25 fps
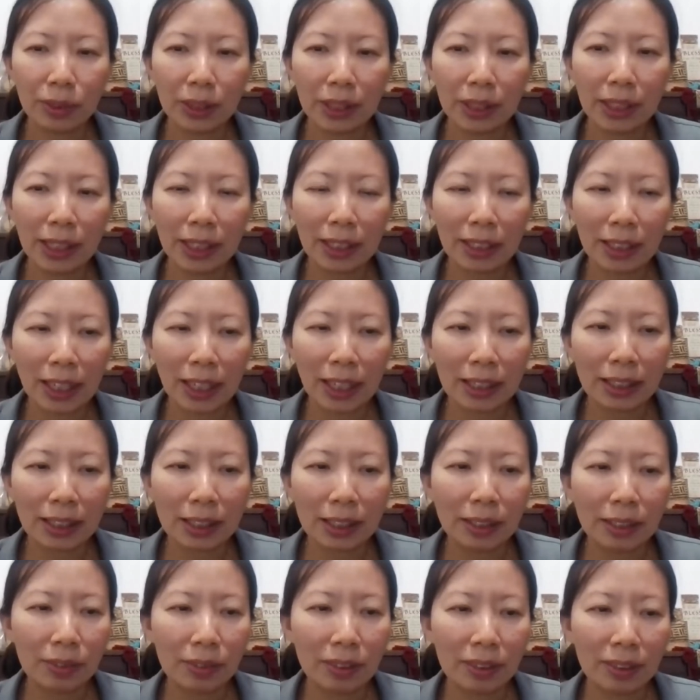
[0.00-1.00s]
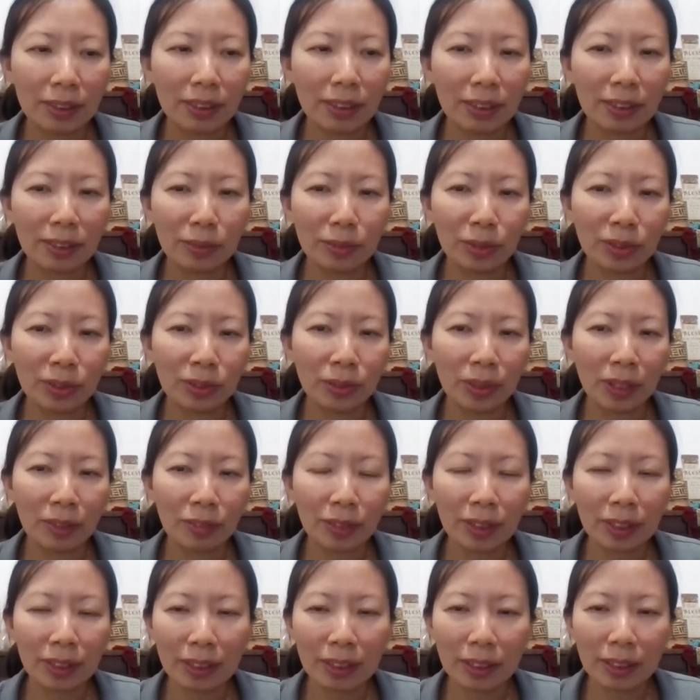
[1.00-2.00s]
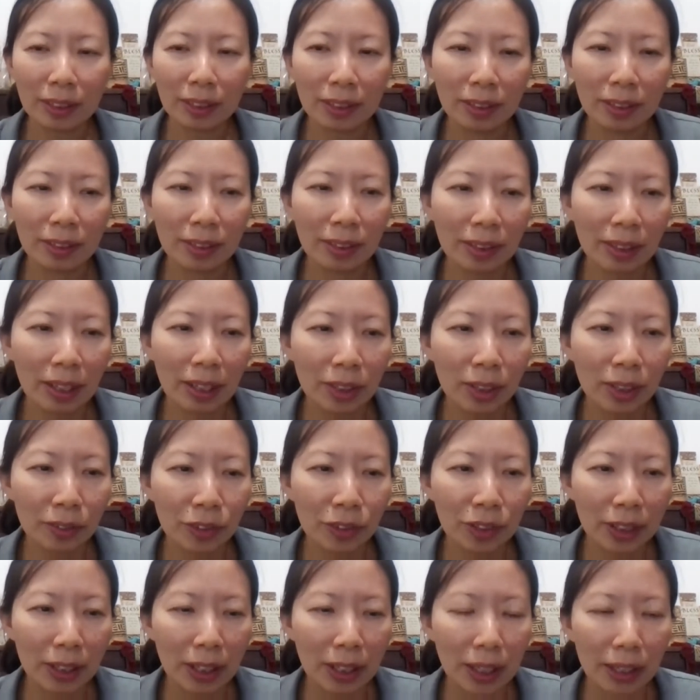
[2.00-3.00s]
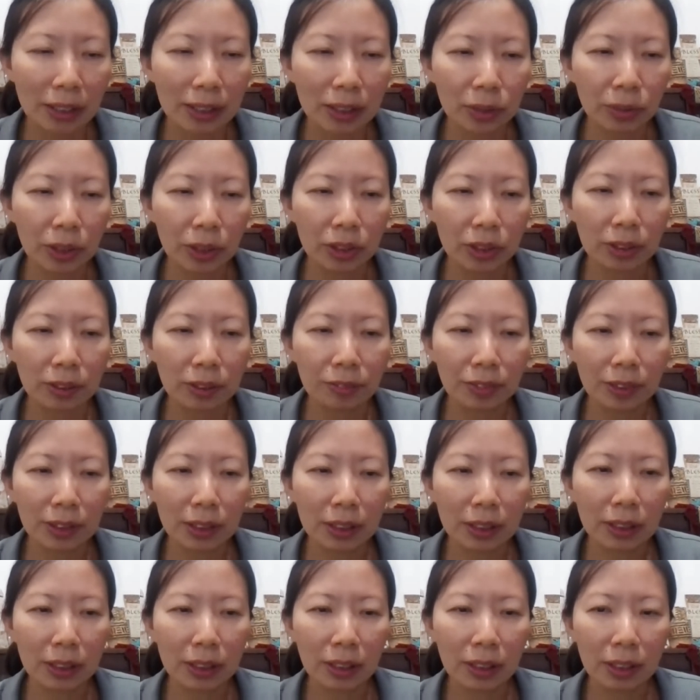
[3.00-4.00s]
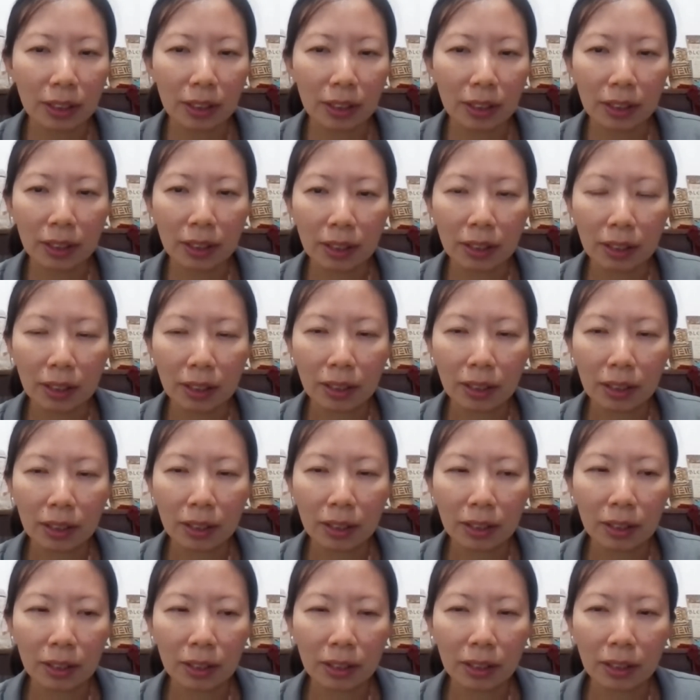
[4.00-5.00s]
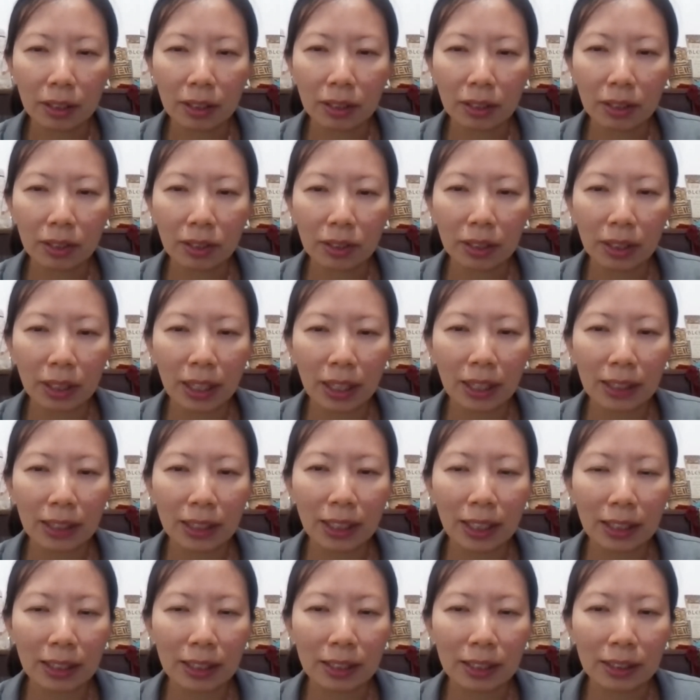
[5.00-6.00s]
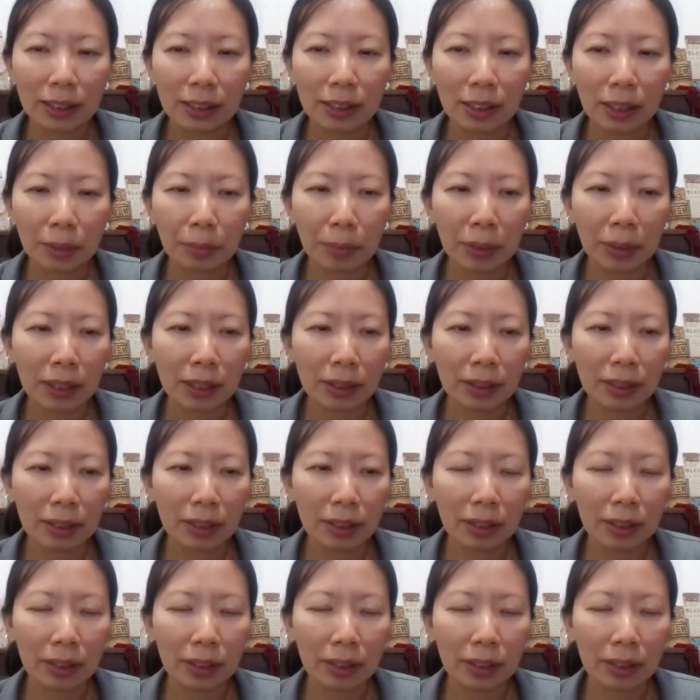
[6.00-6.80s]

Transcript: Winnie and Ali, uh, um, whoever, any of you can ask a question first. Okay, Ali, Ali, not my,